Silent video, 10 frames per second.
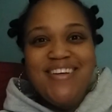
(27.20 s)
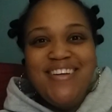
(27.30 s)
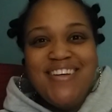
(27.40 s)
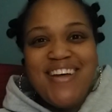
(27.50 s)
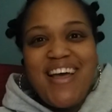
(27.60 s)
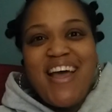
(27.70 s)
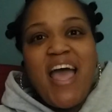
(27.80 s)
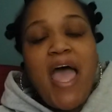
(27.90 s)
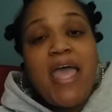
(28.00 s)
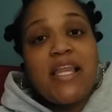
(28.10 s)
it
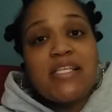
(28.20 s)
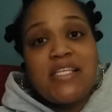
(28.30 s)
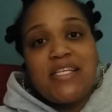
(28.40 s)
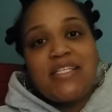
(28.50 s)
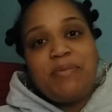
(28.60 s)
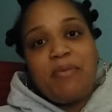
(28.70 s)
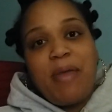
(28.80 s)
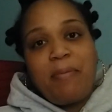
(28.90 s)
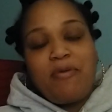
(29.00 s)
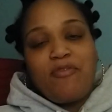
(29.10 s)
is good to be
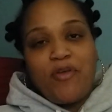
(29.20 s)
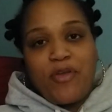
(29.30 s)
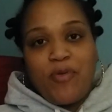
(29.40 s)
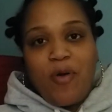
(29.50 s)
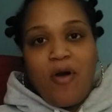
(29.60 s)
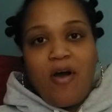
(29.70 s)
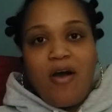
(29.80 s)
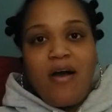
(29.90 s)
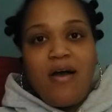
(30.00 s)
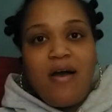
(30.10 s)
back before you
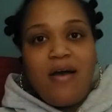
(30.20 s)
all.